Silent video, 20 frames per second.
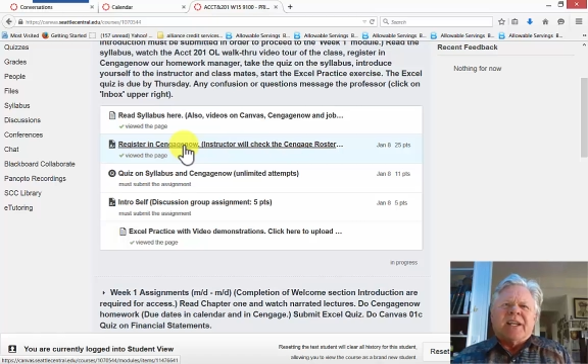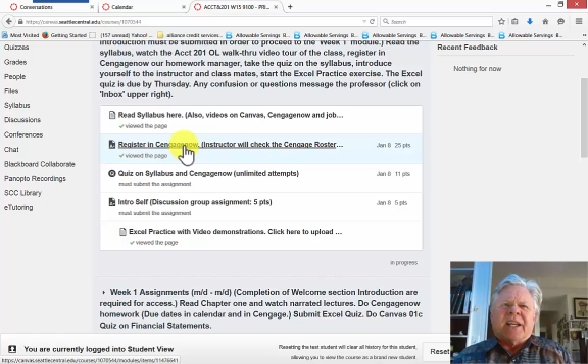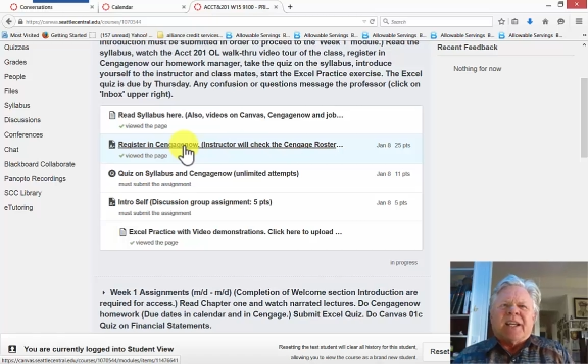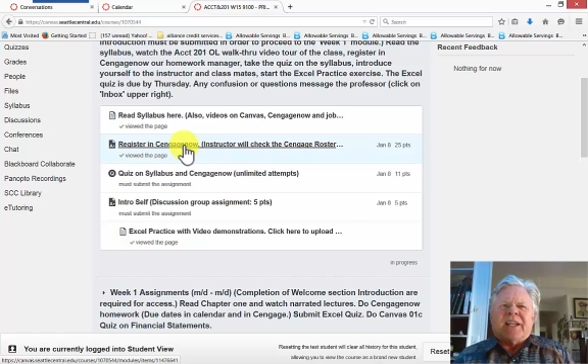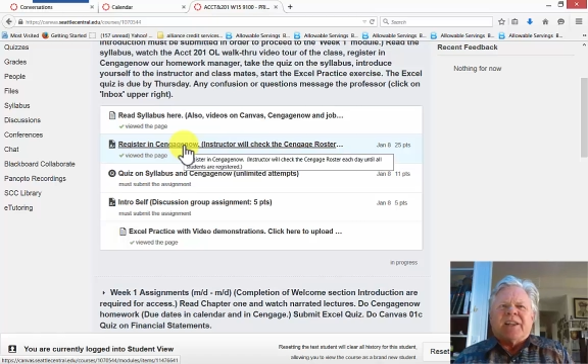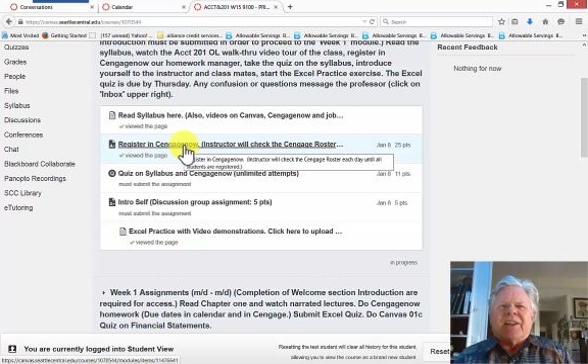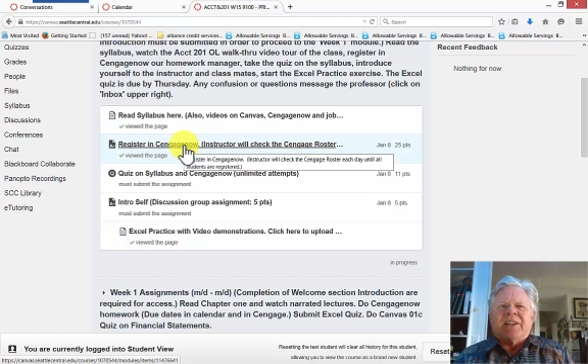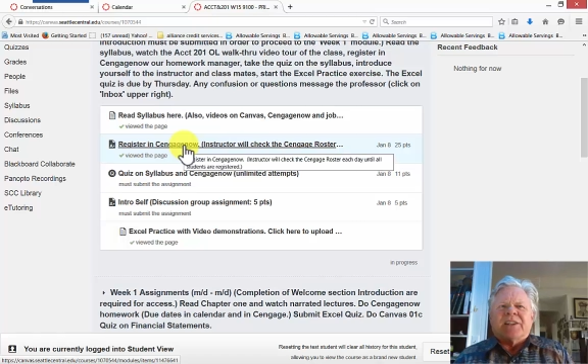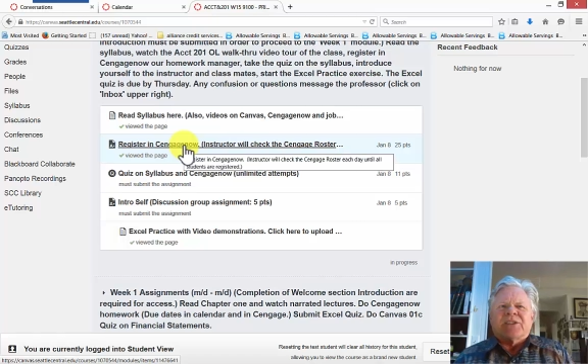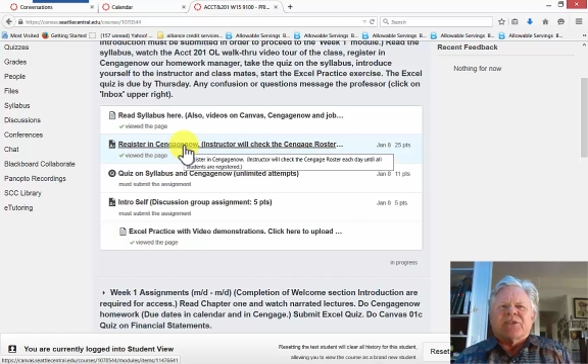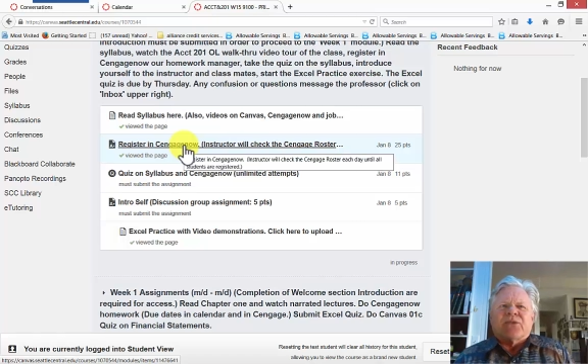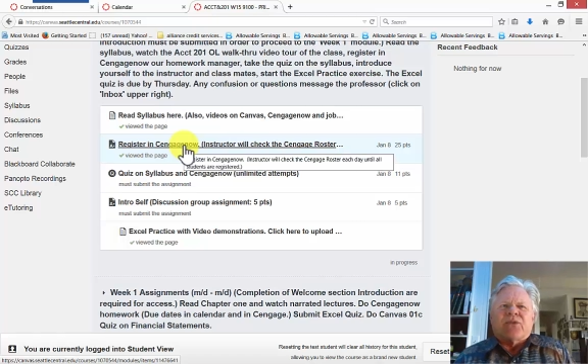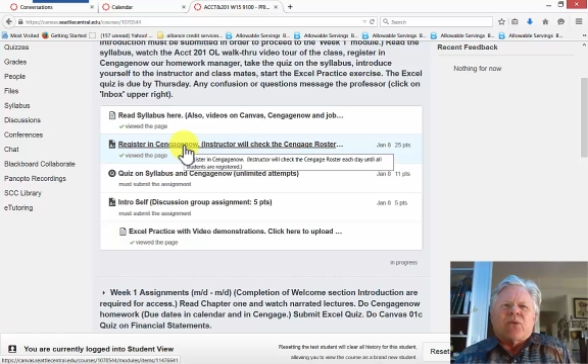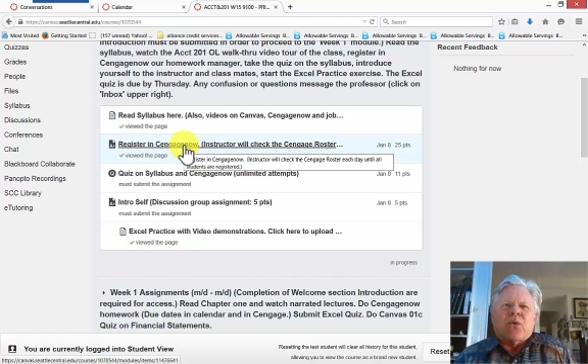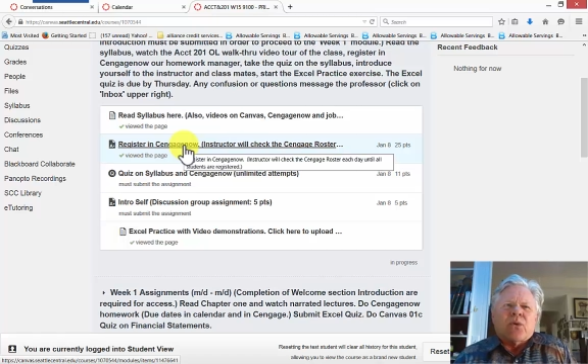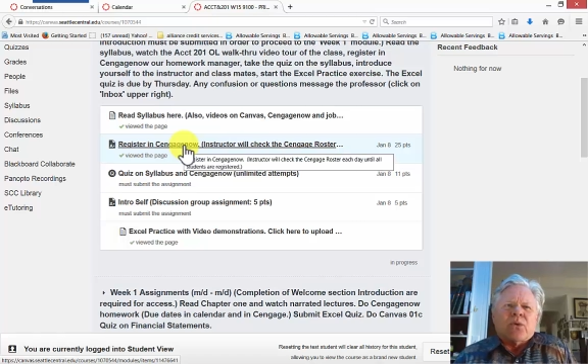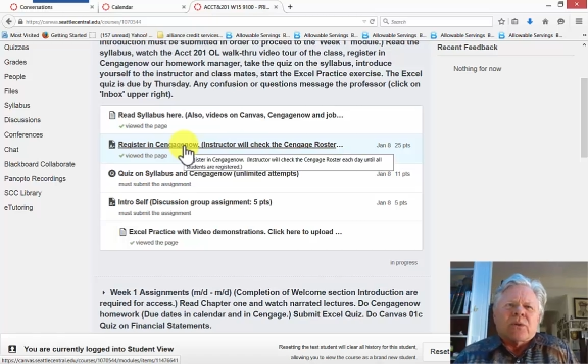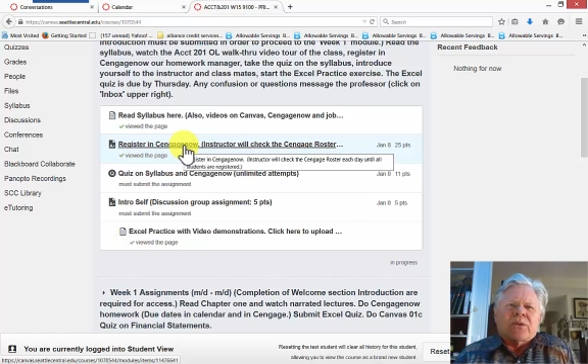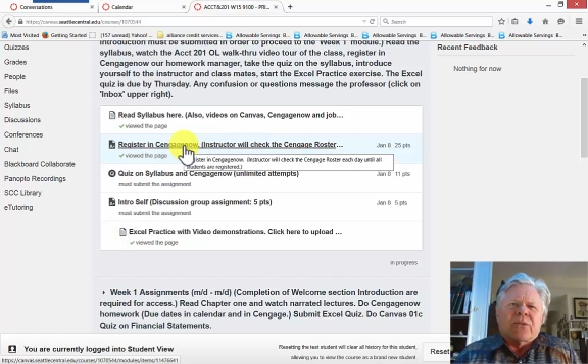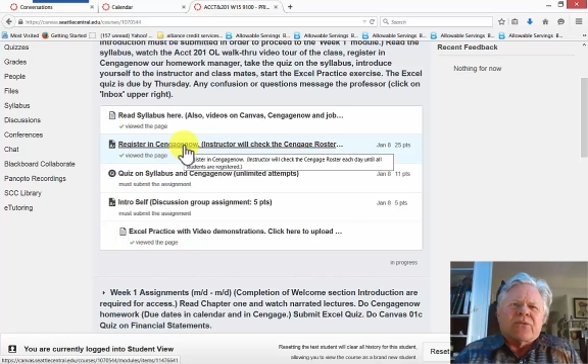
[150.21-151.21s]
in this
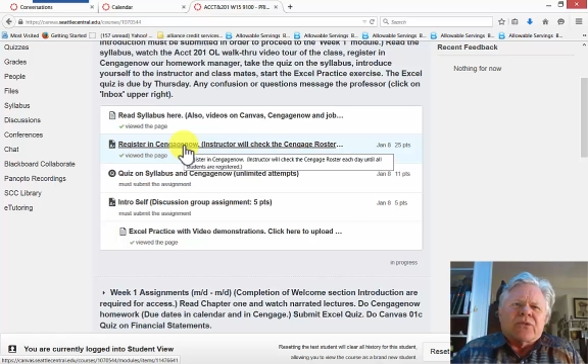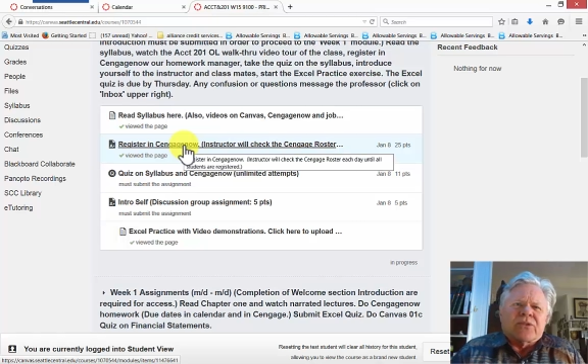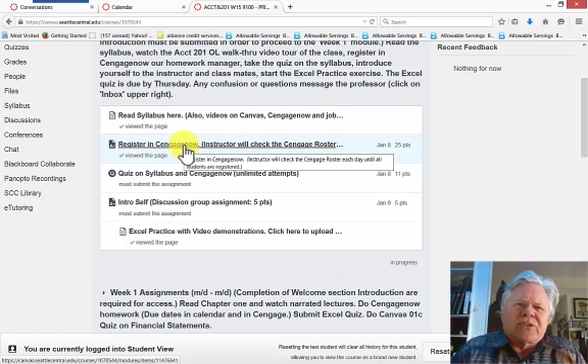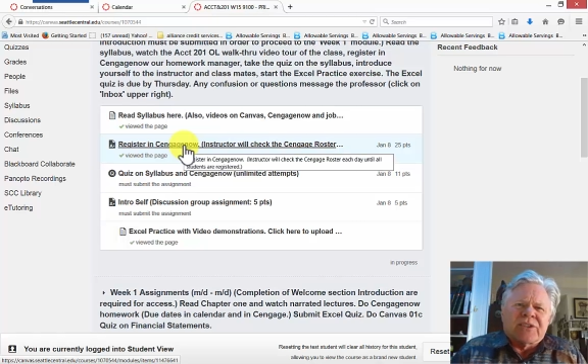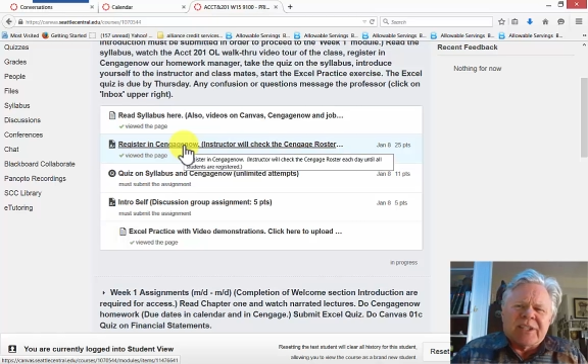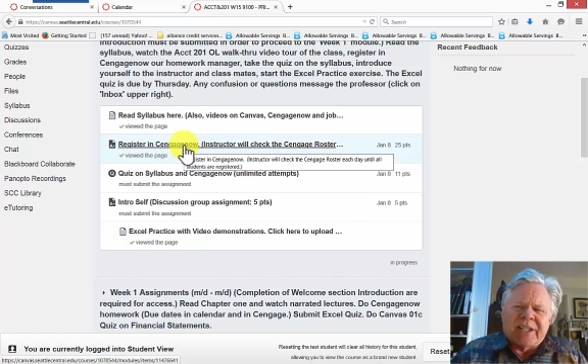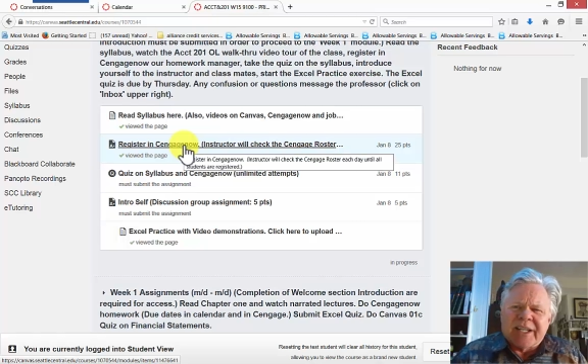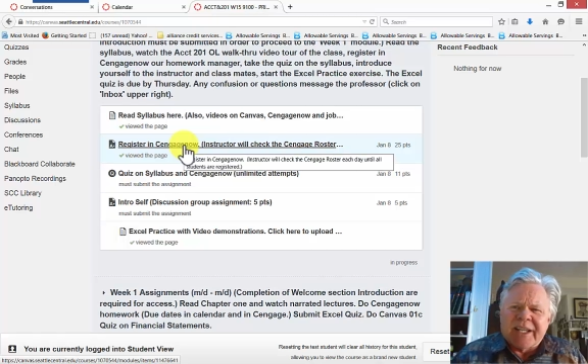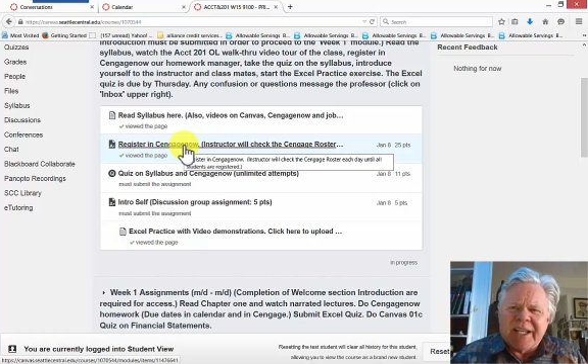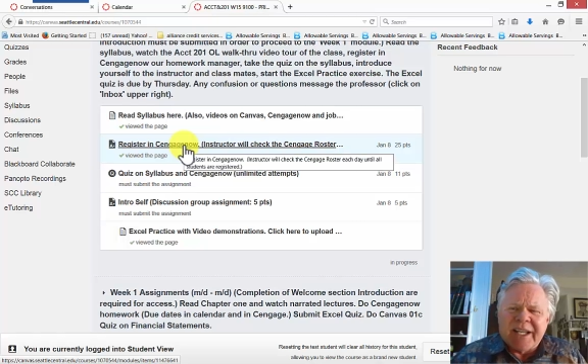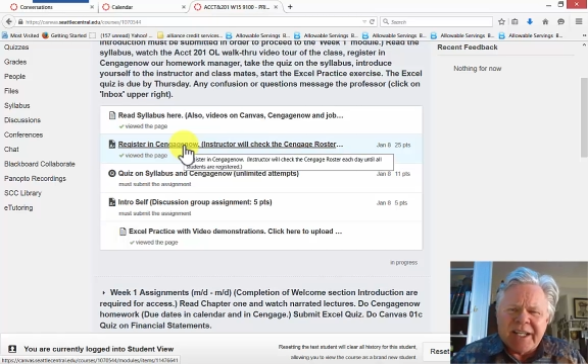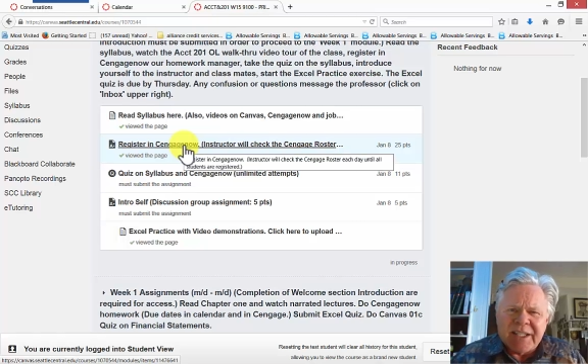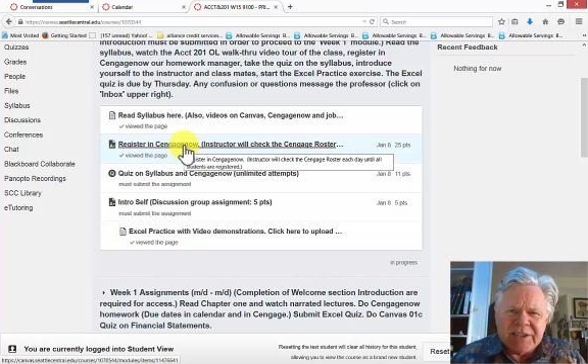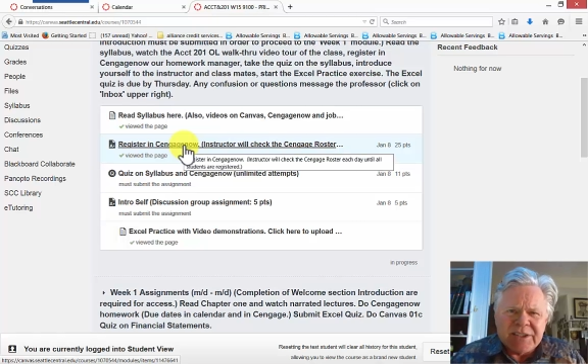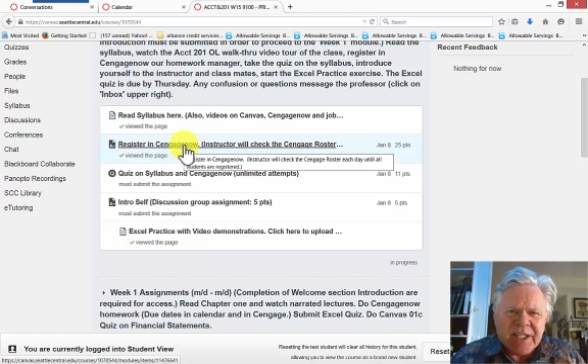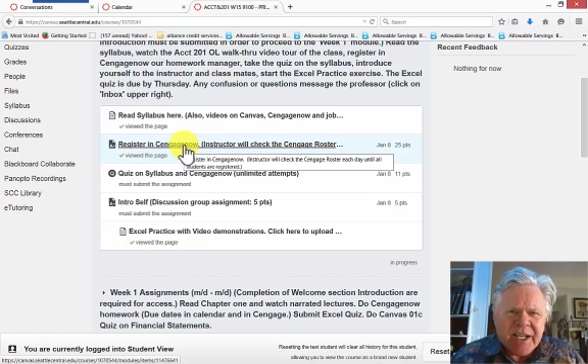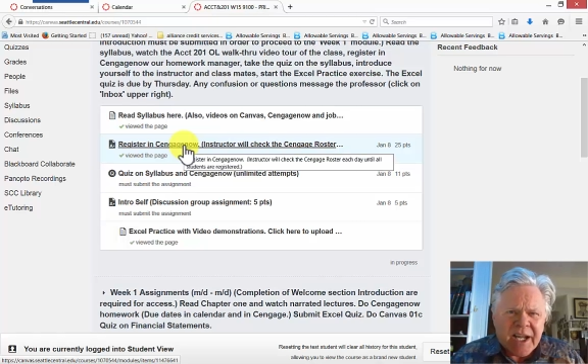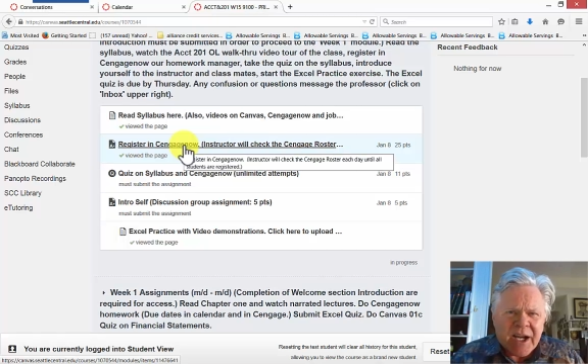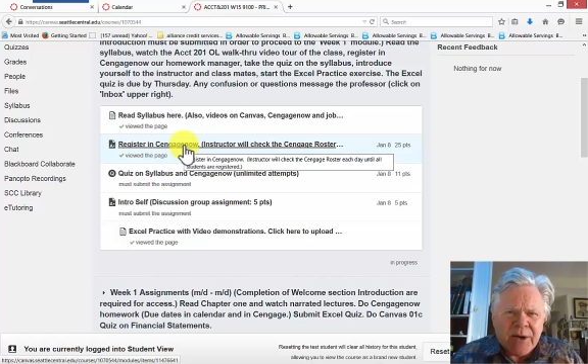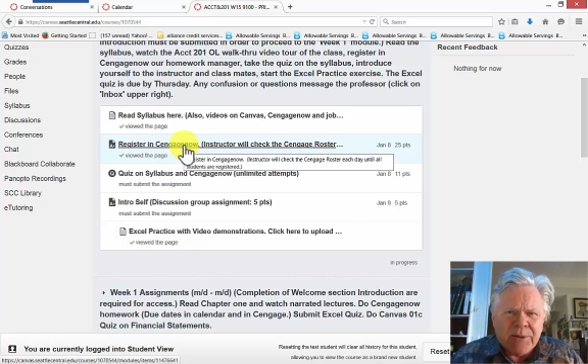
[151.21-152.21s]
folder for
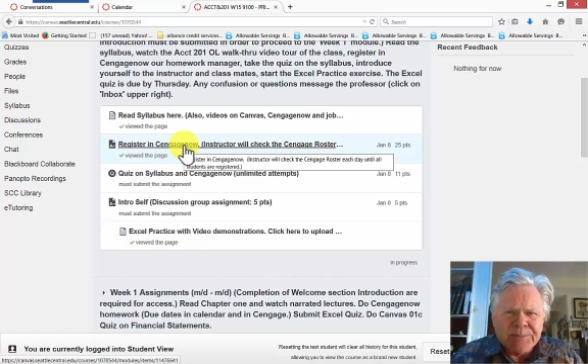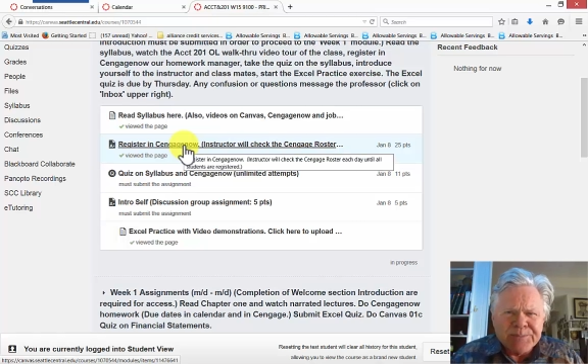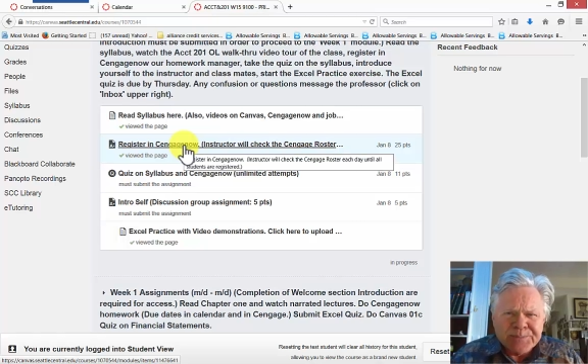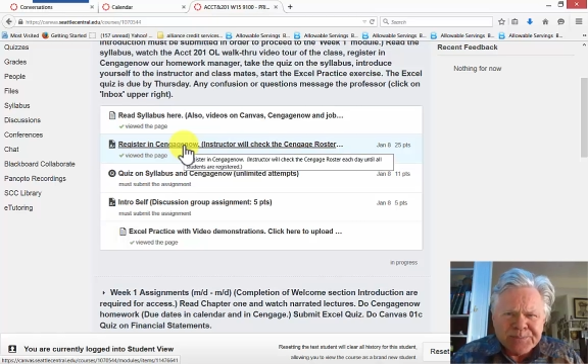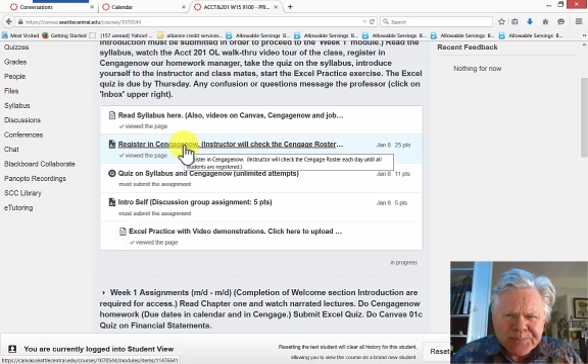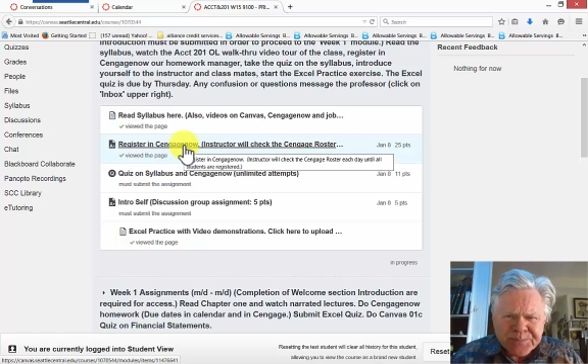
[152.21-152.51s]
Cengage Now,